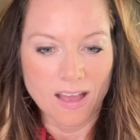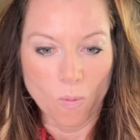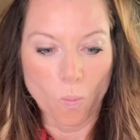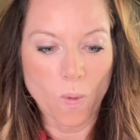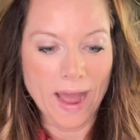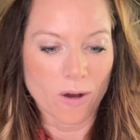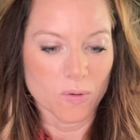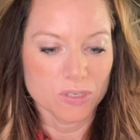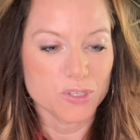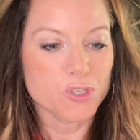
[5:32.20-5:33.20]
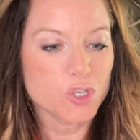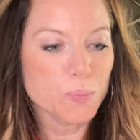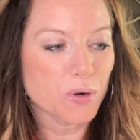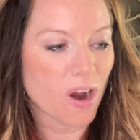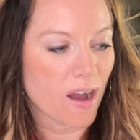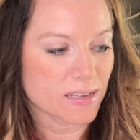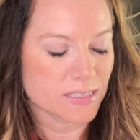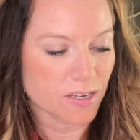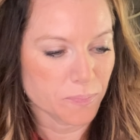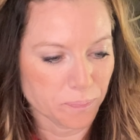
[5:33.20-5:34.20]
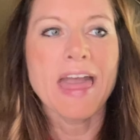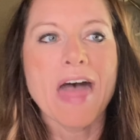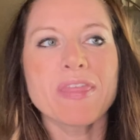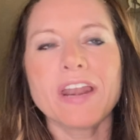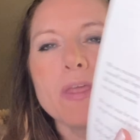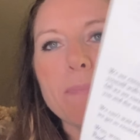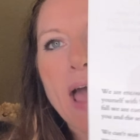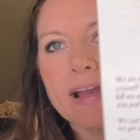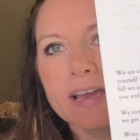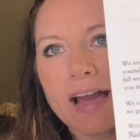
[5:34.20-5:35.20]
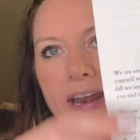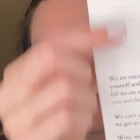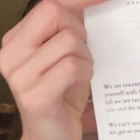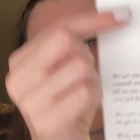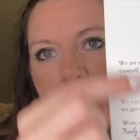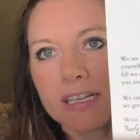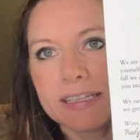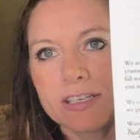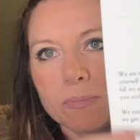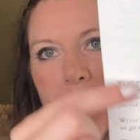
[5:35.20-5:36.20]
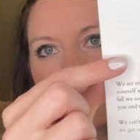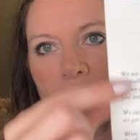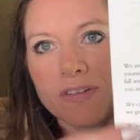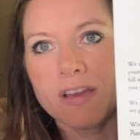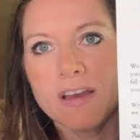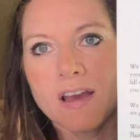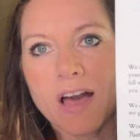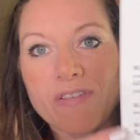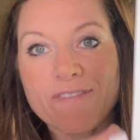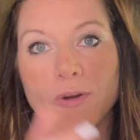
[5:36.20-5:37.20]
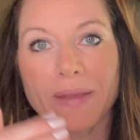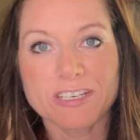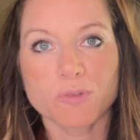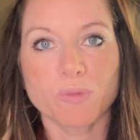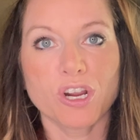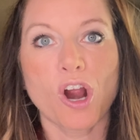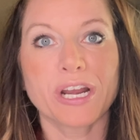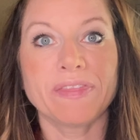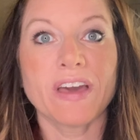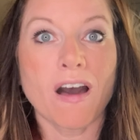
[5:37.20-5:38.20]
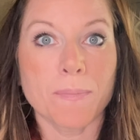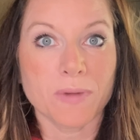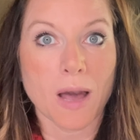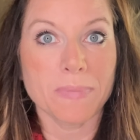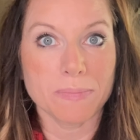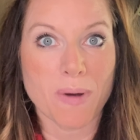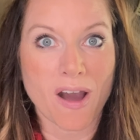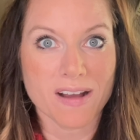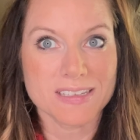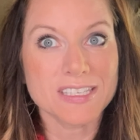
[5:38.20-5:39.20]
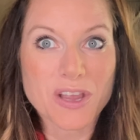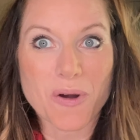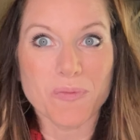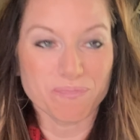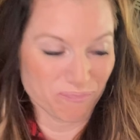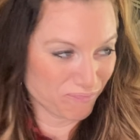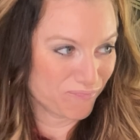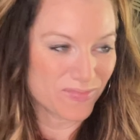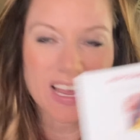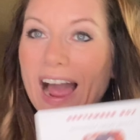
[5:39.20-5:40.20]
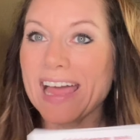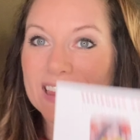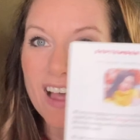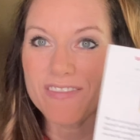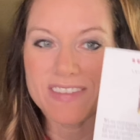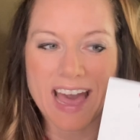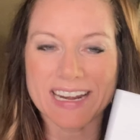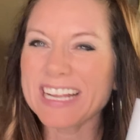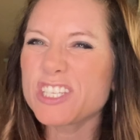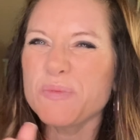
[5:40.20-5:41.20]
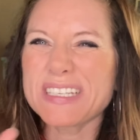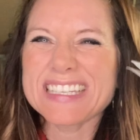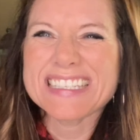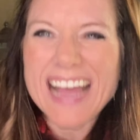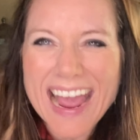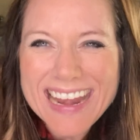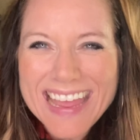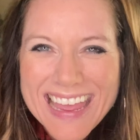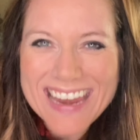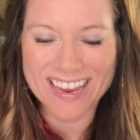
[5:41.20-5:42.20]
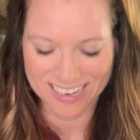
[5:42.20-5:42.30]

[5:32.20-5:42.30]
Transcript: Wow, super awesome. And then on the back, it kind of gives a little bit of, of information regarding the upcoming box. So I love that, gets you excited.